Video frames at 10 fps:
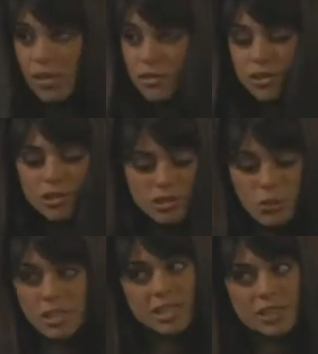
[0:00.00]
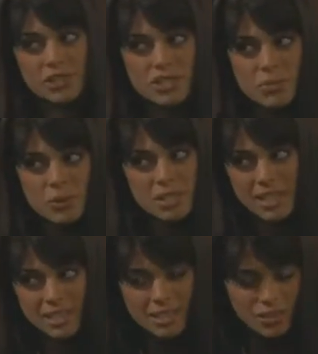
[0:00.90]
over 20 years to be
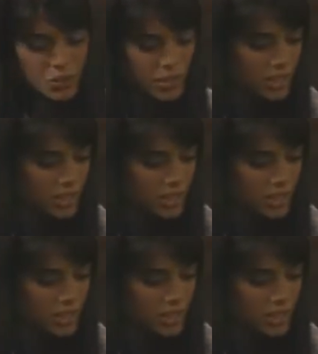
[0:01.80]
with Eve. No, but